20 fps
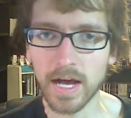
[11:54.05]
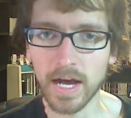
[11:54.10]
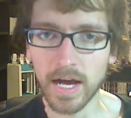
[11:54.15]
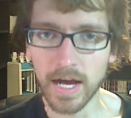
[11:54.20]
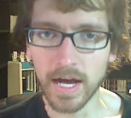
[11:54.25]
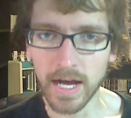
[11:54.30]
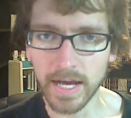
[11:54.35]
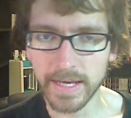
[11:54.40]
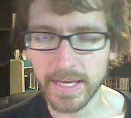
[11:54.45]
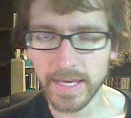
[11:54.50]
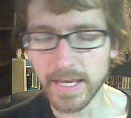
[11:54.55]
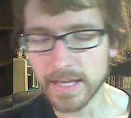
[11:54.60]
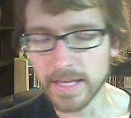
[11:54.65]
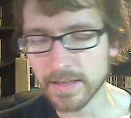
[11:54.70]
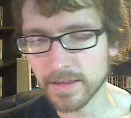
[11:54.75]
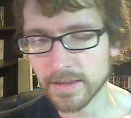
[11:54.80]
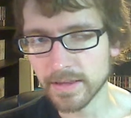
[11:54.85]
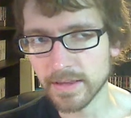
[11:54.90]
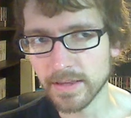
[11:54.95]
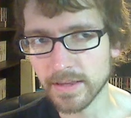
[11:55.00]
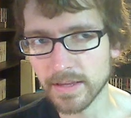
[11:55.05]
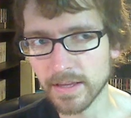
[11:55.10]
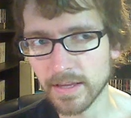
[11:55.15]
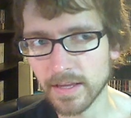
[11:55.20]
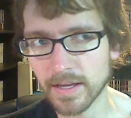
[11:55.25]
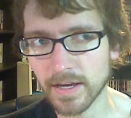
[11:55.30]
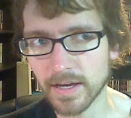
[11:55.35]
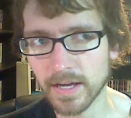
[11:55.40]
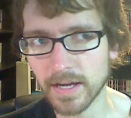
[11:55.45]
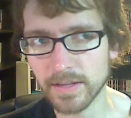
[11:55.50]
I
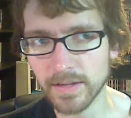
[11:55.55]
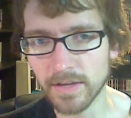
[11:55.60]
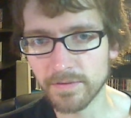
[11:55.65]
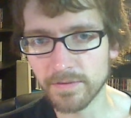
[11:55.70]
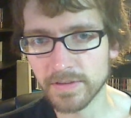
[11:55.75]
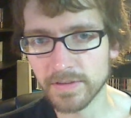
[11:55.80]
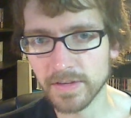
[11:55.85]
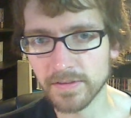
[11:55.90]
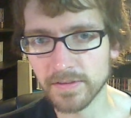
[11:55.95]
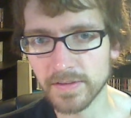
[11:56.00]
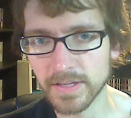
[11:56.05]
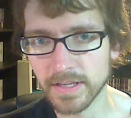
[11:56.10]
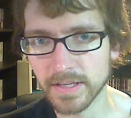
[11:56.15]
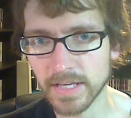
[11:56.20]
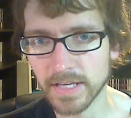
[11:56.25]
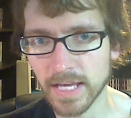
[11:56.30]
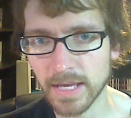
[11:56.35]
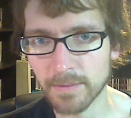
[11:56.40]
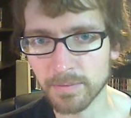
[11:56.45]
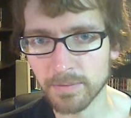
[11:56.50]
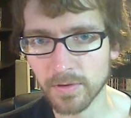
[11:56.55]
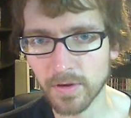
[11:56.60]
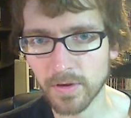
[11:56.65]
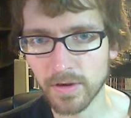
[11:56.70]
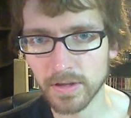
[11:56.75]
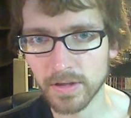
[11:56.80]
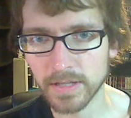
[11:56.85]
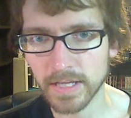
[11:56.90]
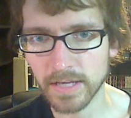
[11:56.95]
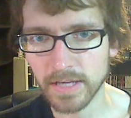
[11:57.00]
love Disney games
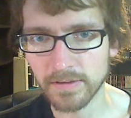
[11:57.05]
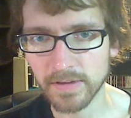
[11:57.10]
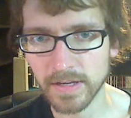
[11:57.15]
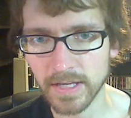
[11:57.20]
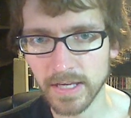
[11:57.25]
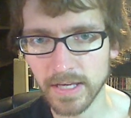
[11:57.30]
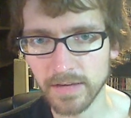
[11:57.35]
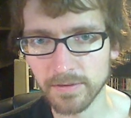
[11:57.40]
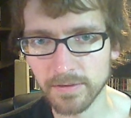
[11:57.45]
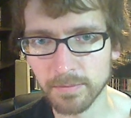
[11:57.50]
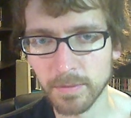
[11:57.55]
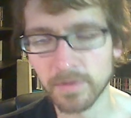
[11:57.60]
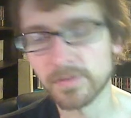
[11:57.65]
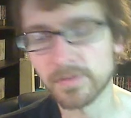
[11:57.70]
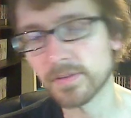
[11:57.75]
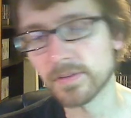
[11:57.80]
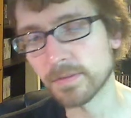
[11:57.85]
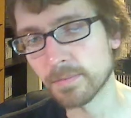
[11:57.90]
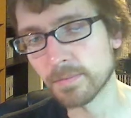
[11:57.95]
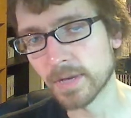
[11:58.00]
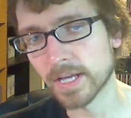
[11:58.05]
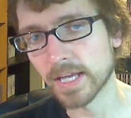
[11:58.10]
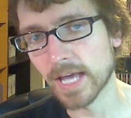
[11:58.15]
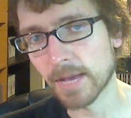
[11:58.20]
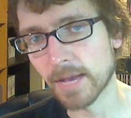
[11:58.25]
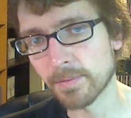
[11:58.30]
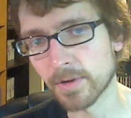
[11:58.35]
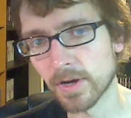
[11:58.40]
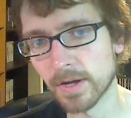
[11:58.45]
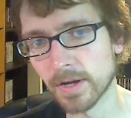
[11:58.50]
on the SNES, mostly by
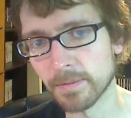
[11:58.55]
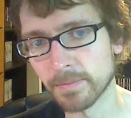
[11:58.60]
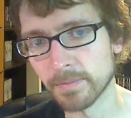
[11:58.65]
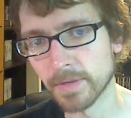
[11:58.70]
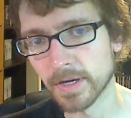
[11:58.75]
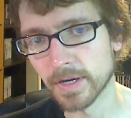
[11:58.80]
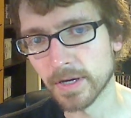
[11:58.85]
Capcom.